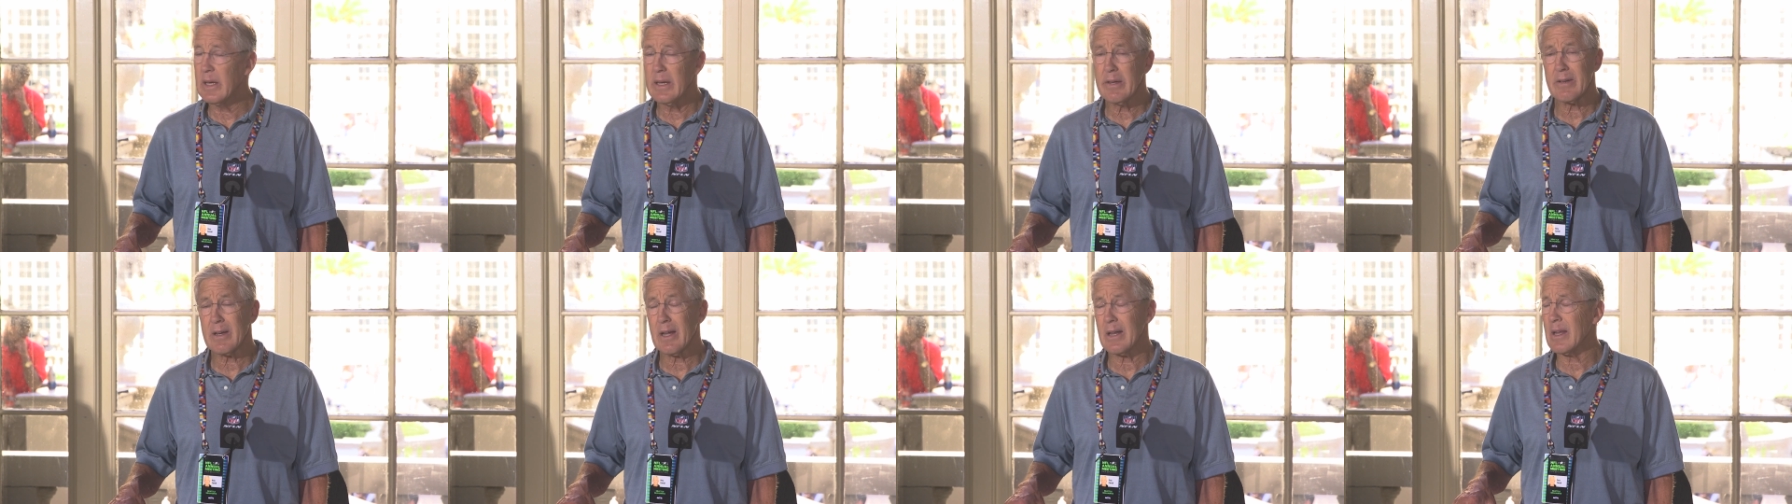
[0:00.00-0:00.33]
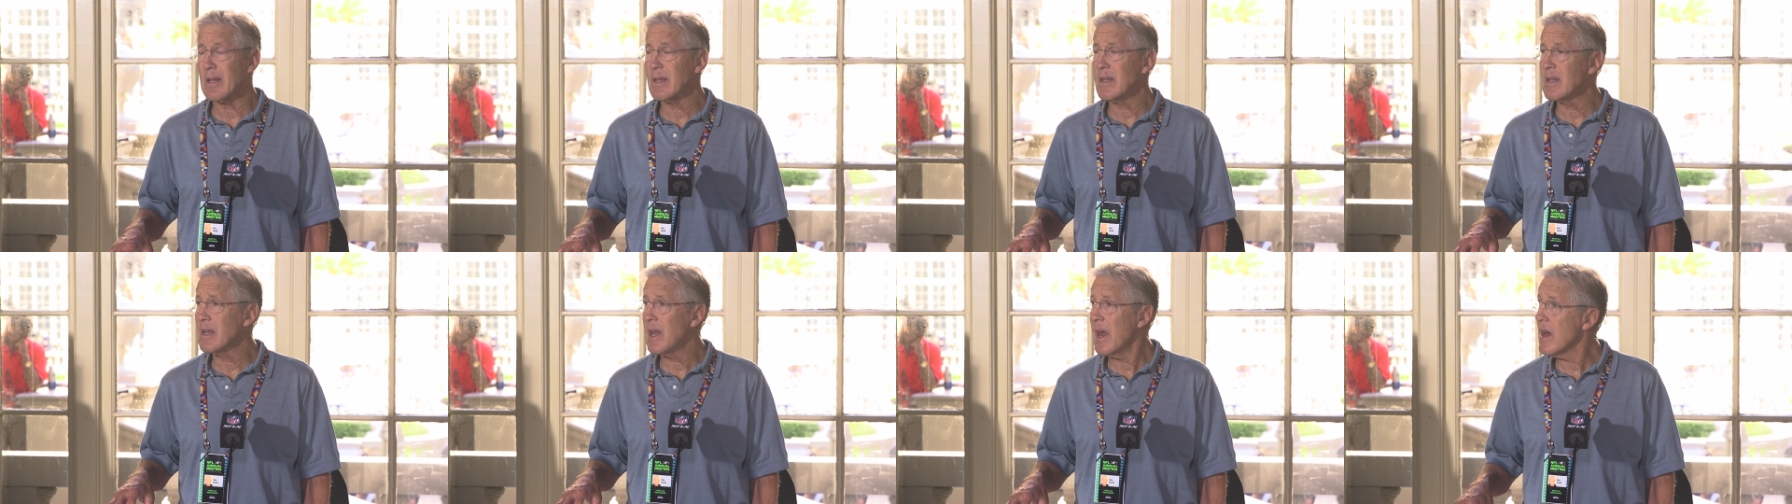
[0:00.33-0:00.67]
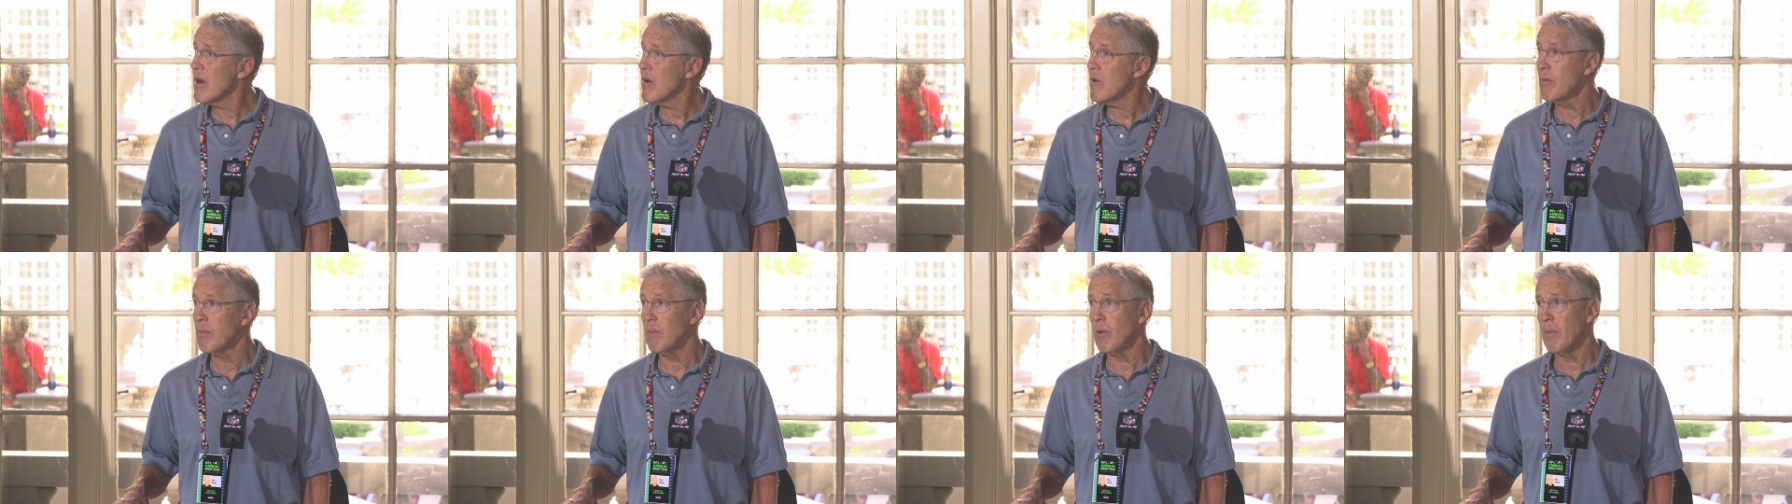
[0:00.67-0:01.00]
He's got a
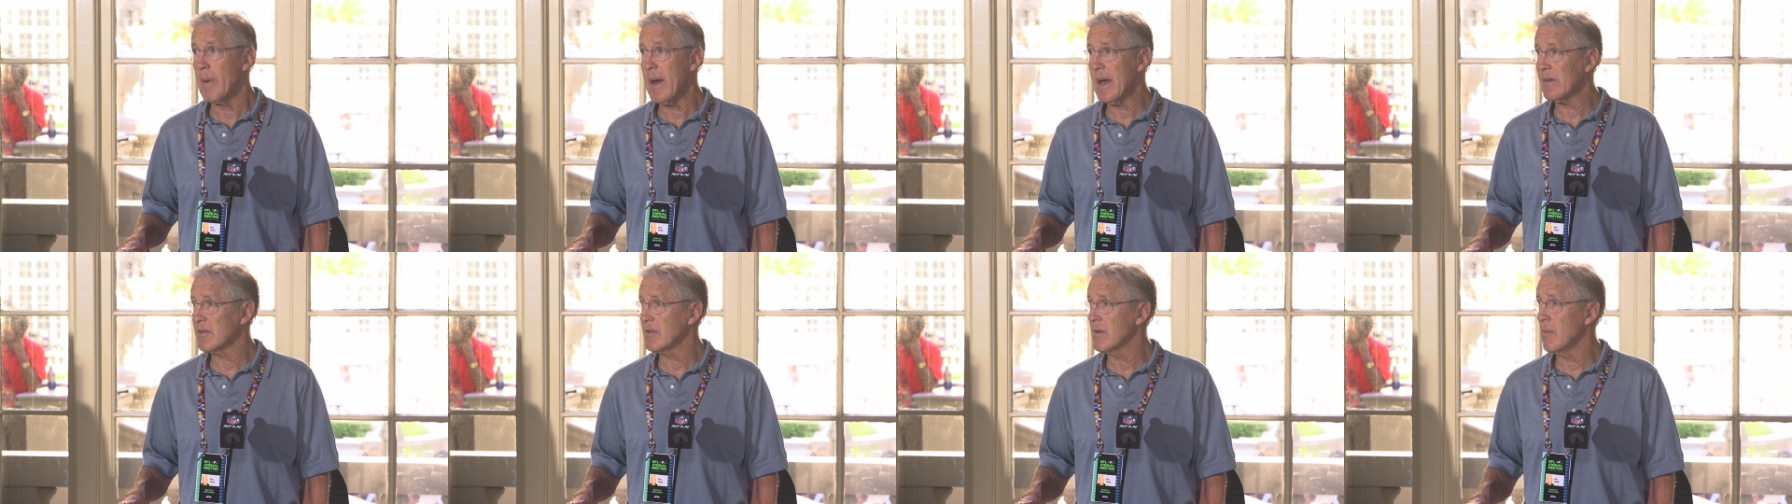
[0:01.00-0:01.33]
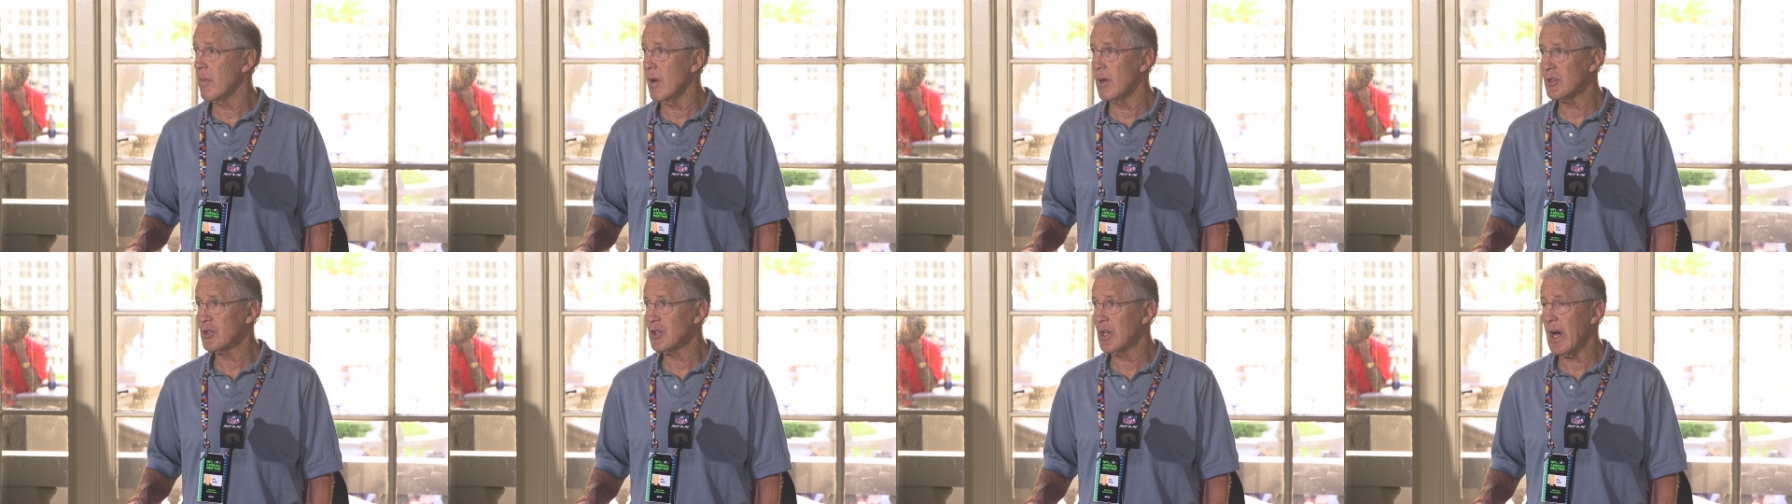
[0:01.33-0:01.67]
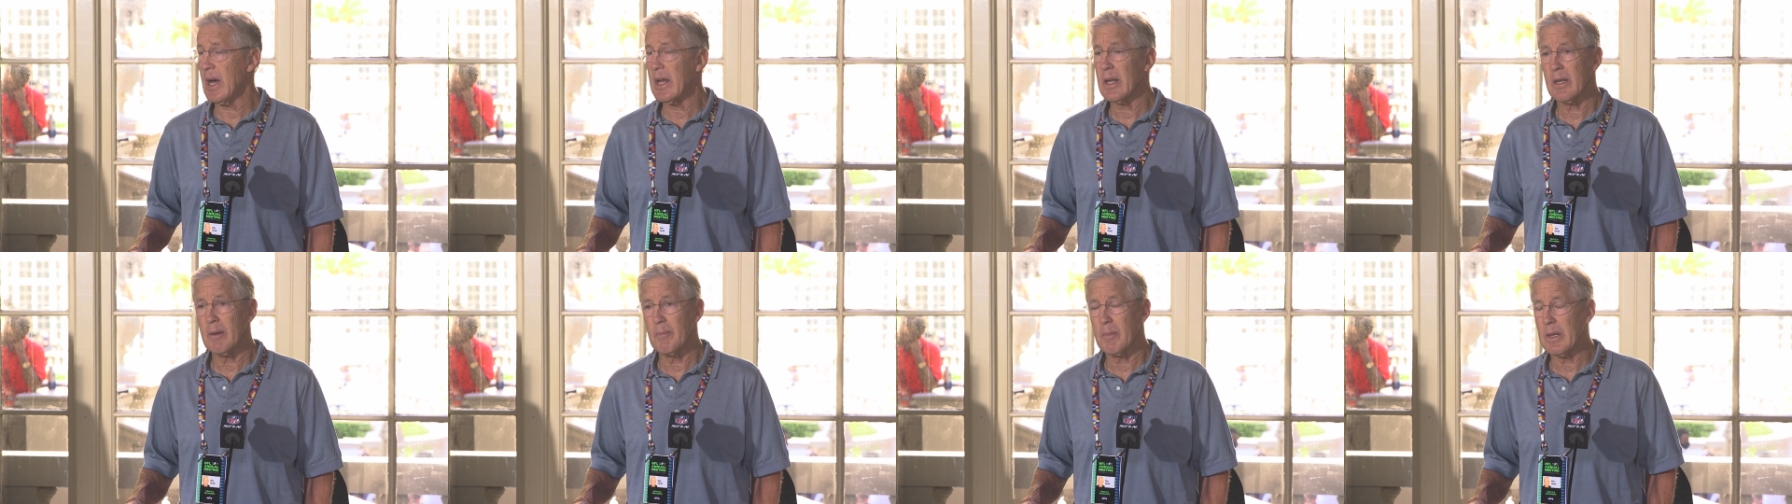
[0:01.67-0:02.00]
terrible basketball shot.